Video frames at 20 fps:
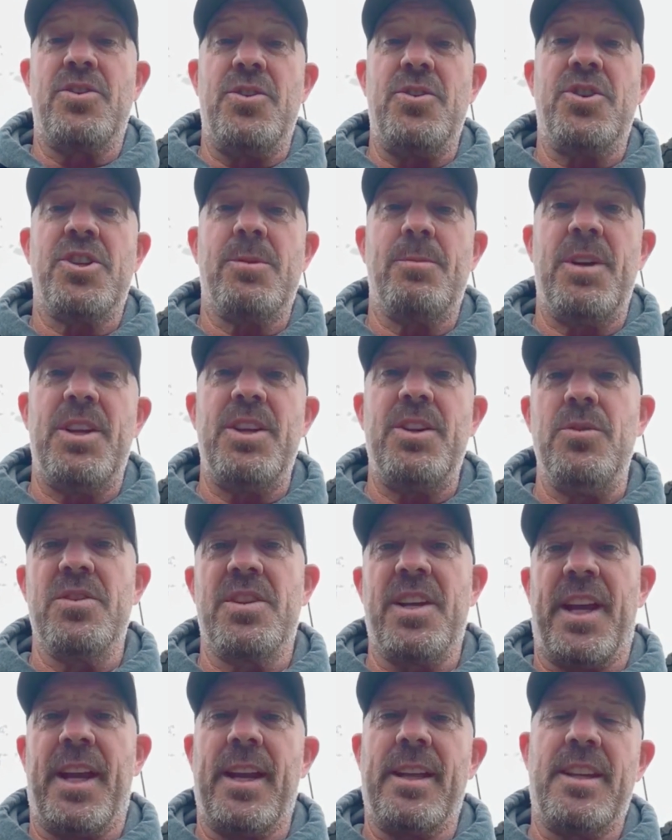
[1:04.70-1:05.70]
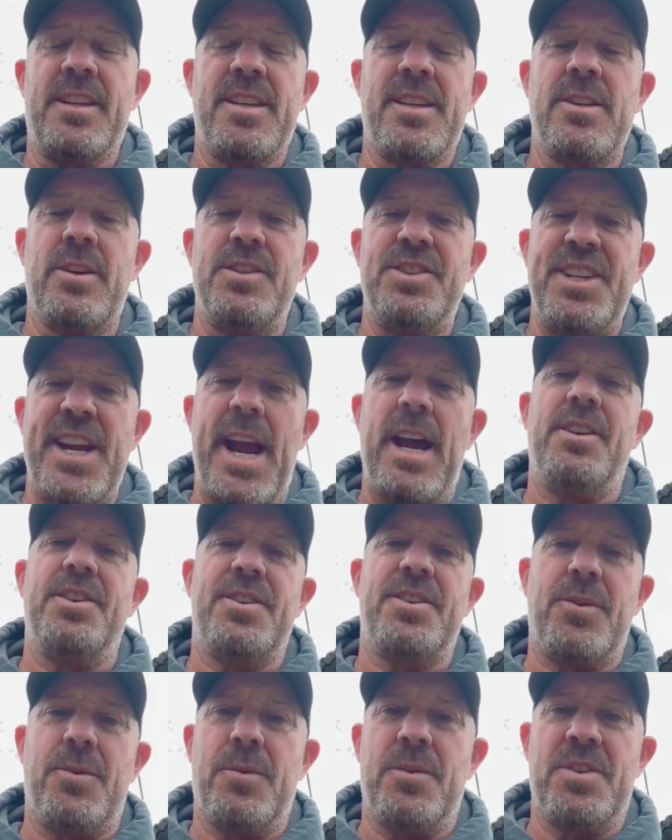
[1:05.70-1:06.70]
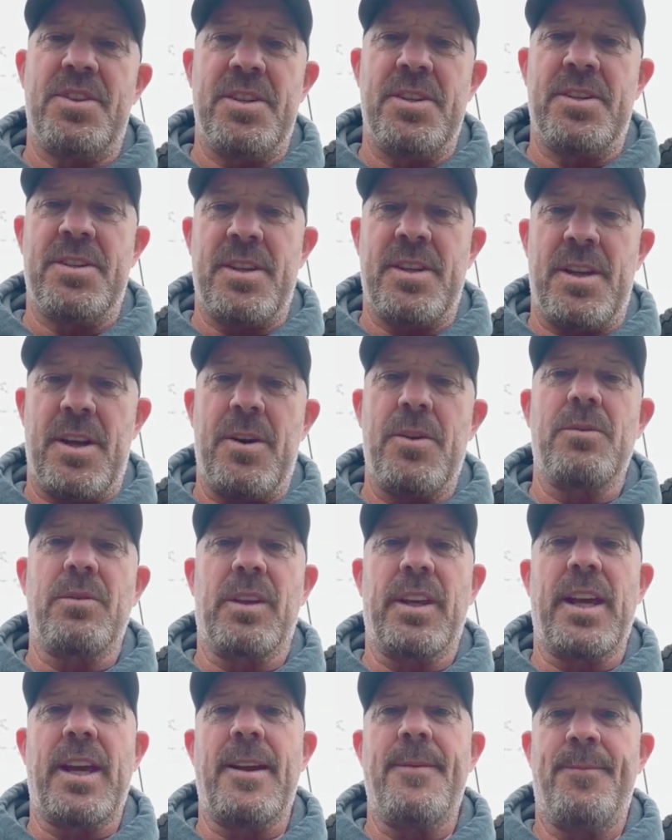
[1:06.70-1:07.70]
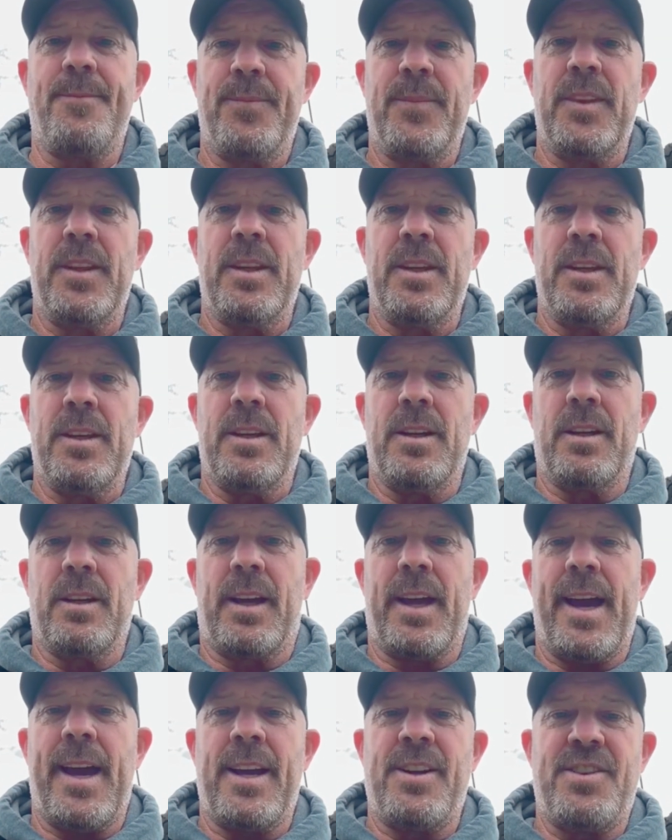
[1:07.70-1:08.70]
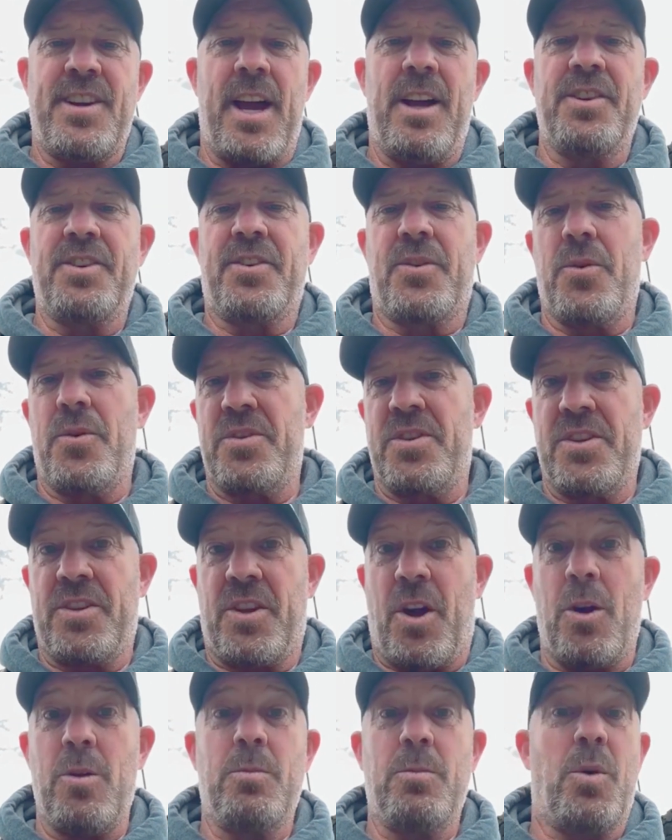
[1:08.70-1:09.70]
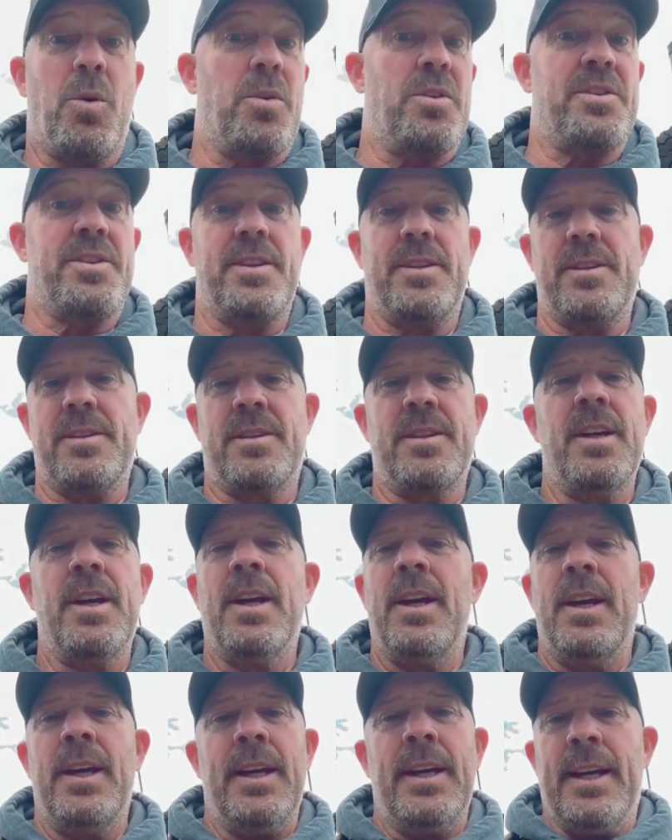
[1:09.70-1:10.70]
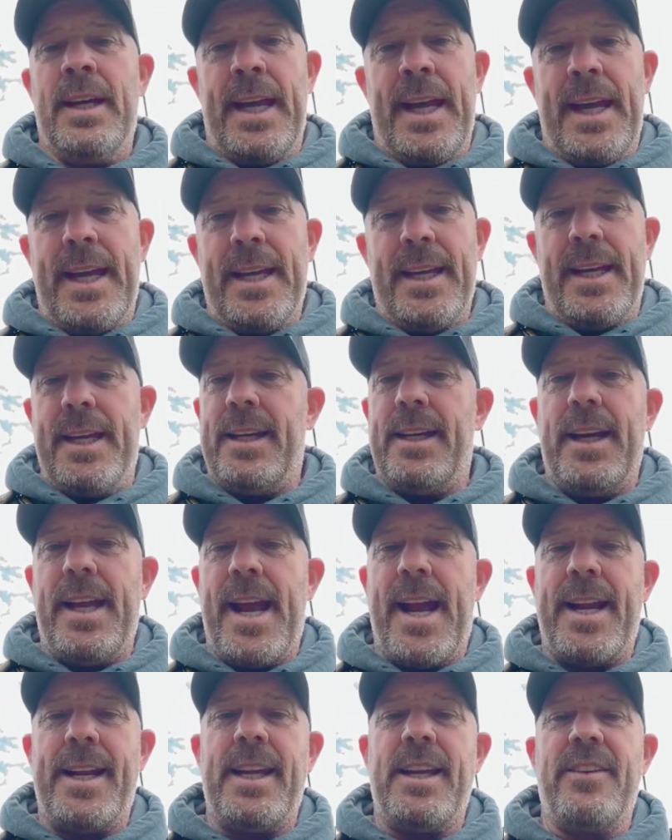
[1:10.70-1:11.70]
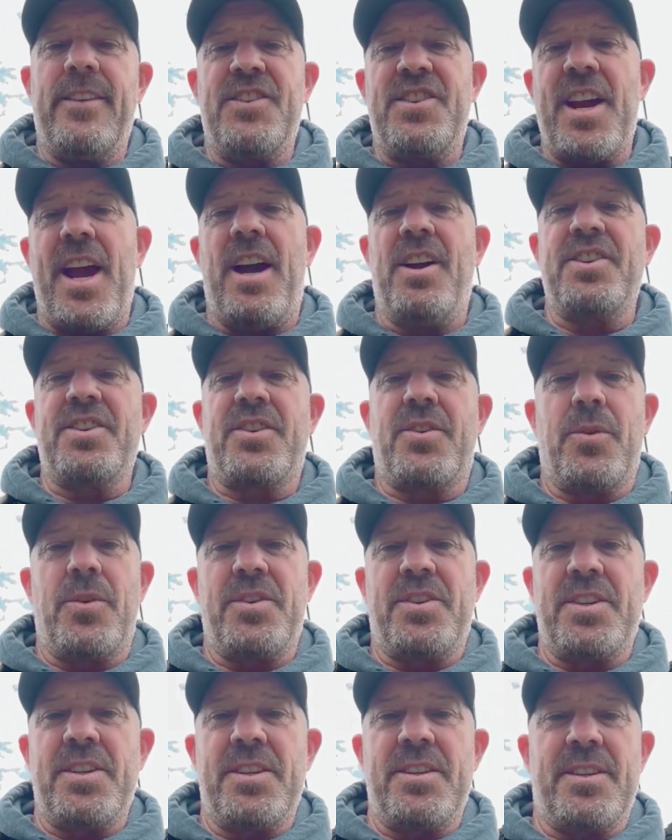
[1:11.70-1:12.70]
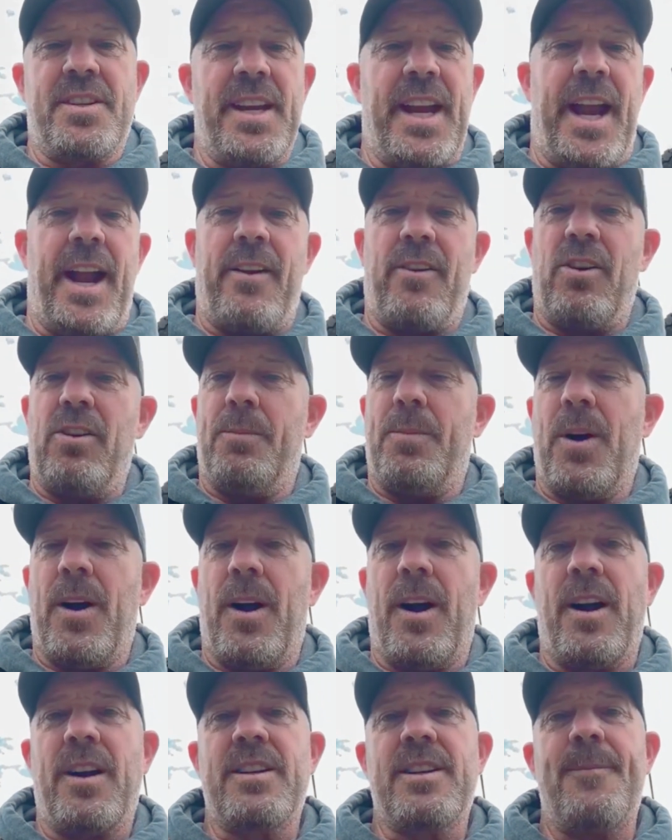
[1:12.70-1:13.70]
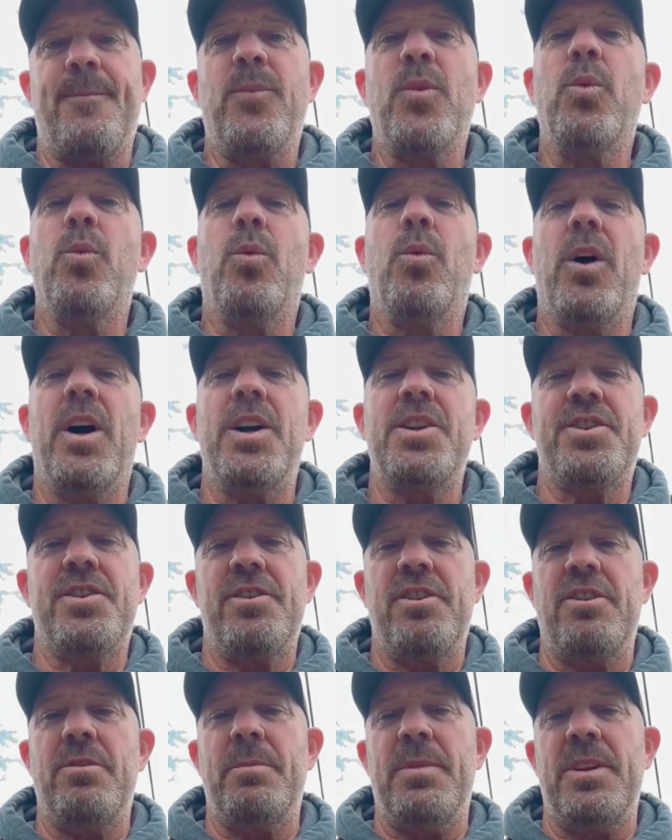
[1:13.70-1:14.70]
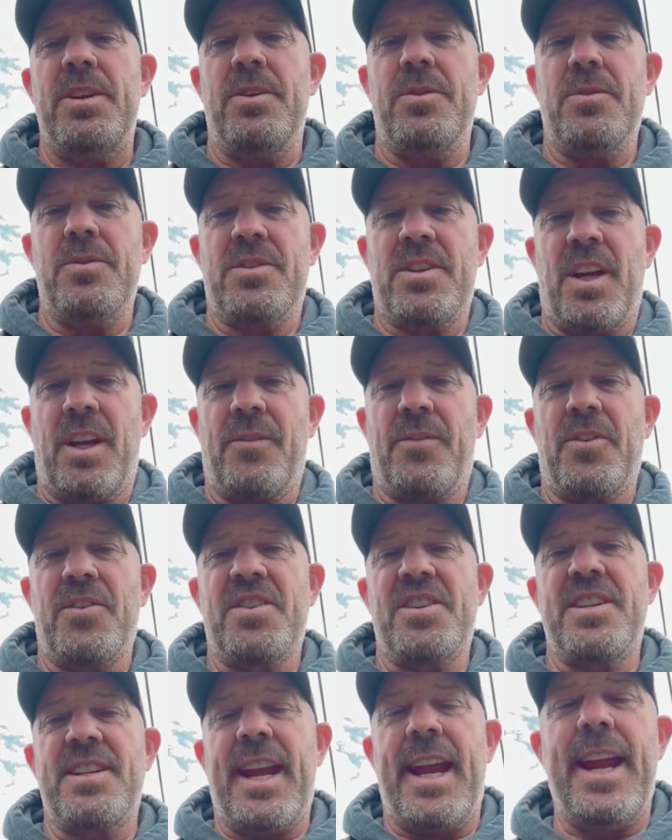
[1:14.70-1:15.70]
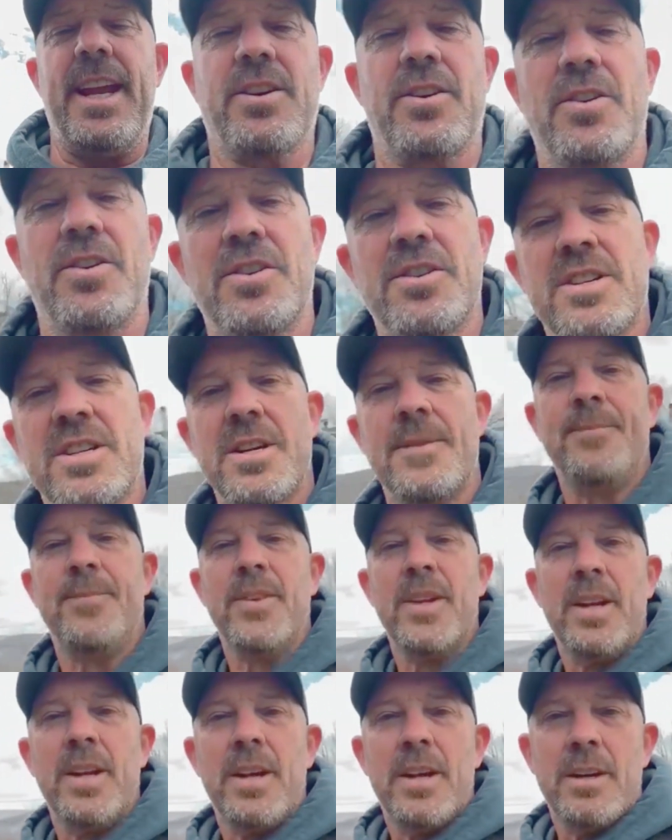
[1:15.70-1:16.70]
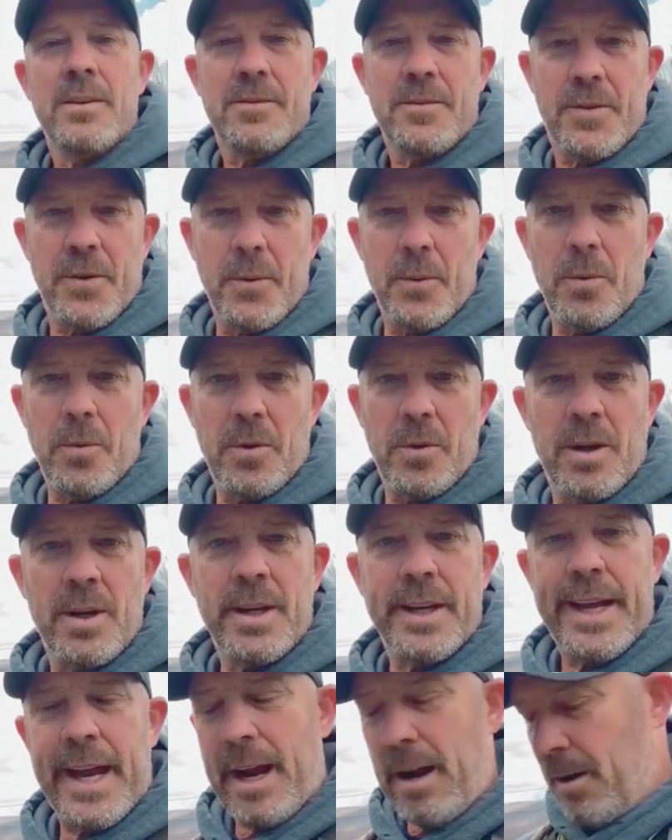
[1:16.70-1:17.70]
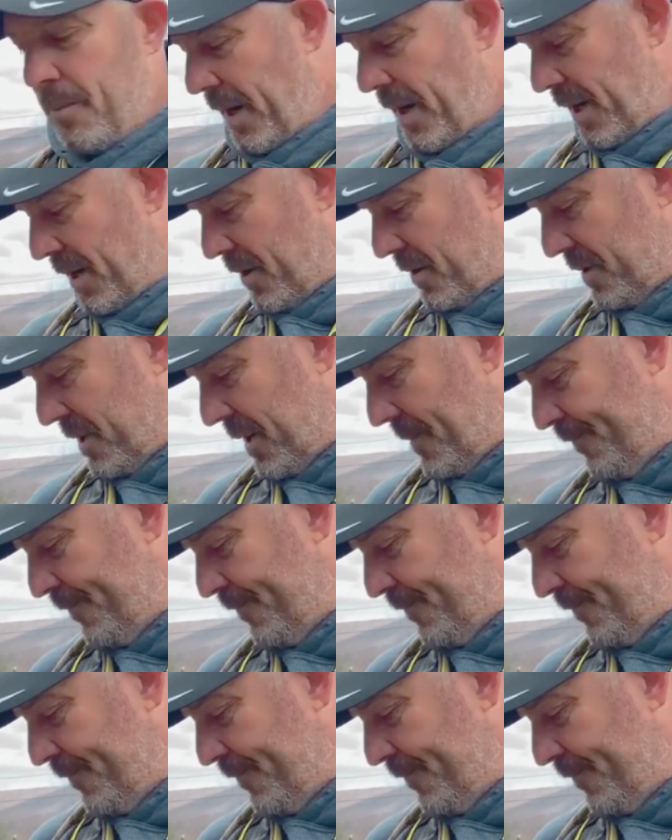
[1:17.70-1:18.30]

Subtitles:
you should be using, and this is on challenge courses only. Okay, challenge courses, cope courses, any of the challenge courses, aerial parks. What should you be using for standards for carabiners?